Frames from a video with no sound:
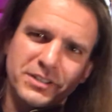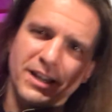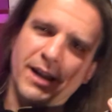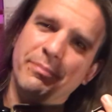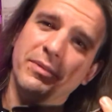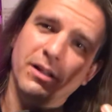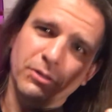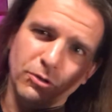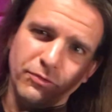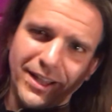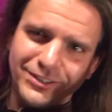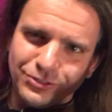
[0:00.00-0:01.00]
time, a
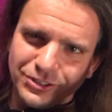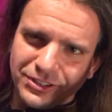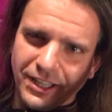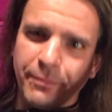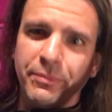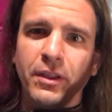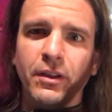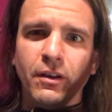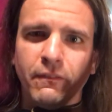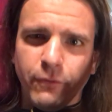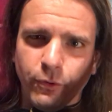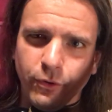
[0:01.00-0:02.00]
little faster this time.
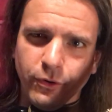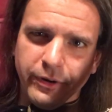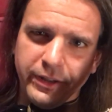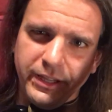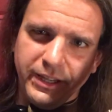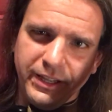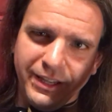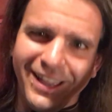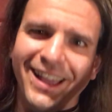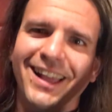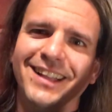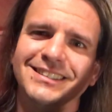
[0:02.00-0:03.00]
Four E
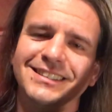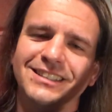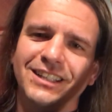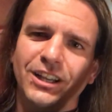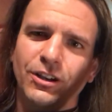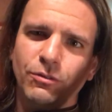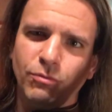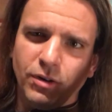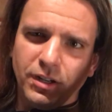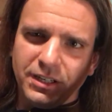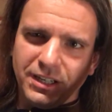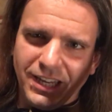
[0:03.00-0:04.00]
and a,
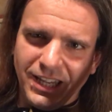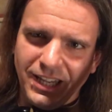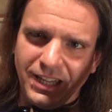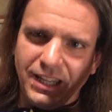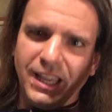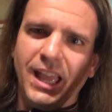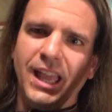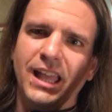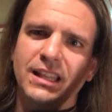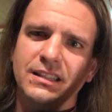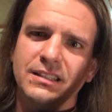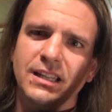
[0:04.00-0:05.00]
one E
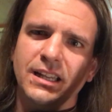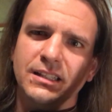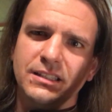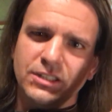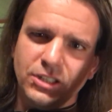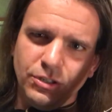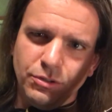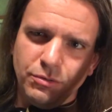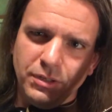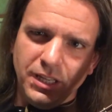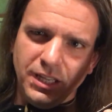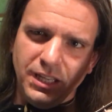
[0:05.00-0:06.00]
and a,
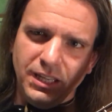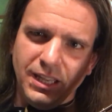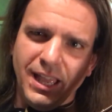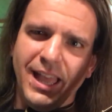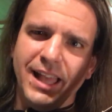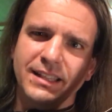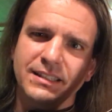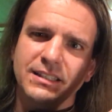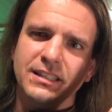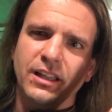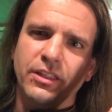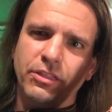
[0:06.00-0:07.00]
two E
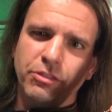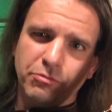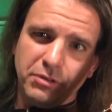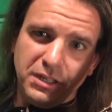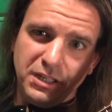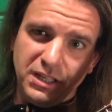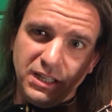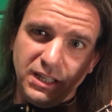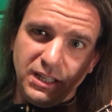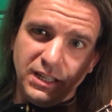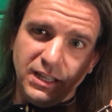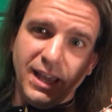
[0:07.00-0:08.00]
and a, three
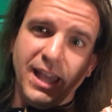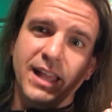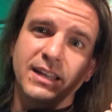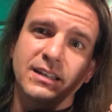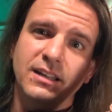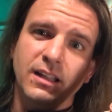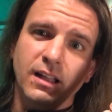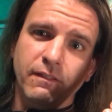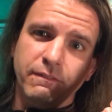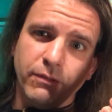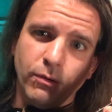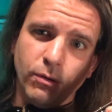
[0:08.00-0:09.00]
E and
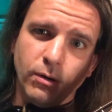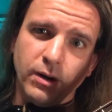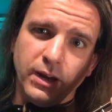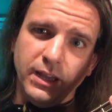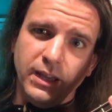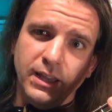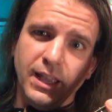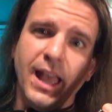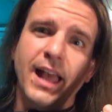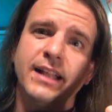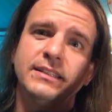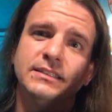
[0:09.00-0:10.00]
a, four E
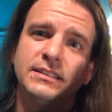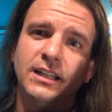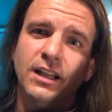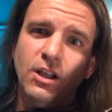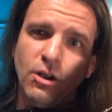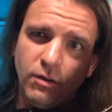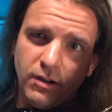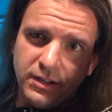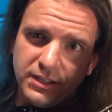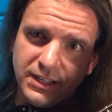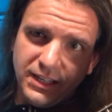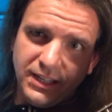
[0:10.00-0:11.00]
and a,
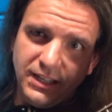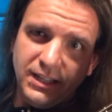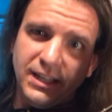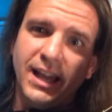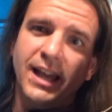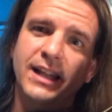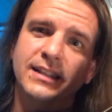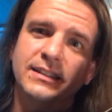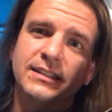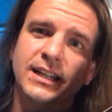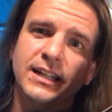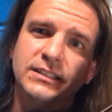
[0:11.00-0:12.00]
one E
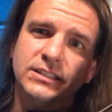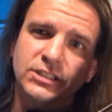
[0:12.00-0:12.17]
and a,